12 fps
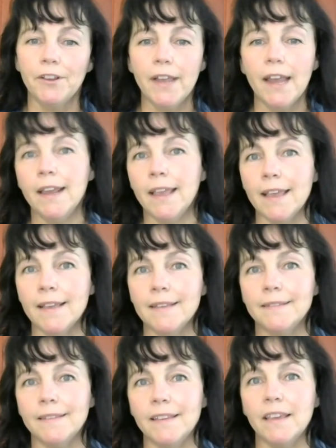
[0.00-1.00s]
cutting
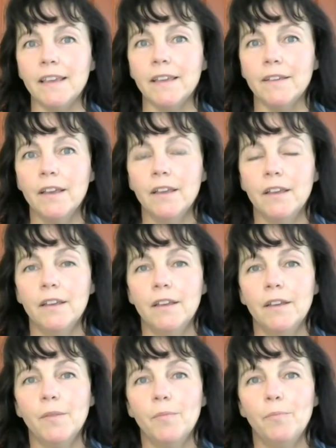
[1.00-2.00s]
is the
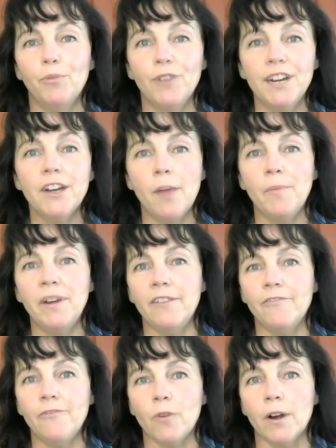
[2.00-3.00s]

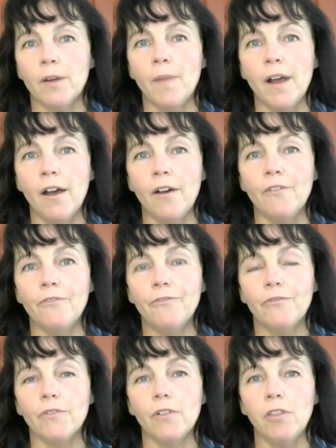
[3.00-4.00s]
predominant form of
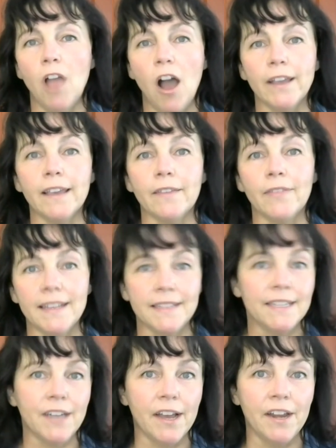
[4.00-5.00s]
logging
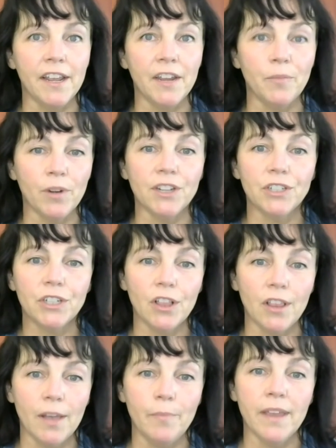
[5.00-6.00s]
that's done in British
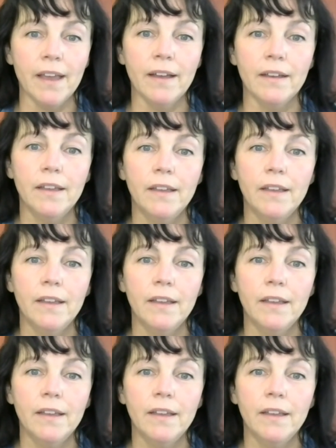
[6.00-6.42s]
Columbia.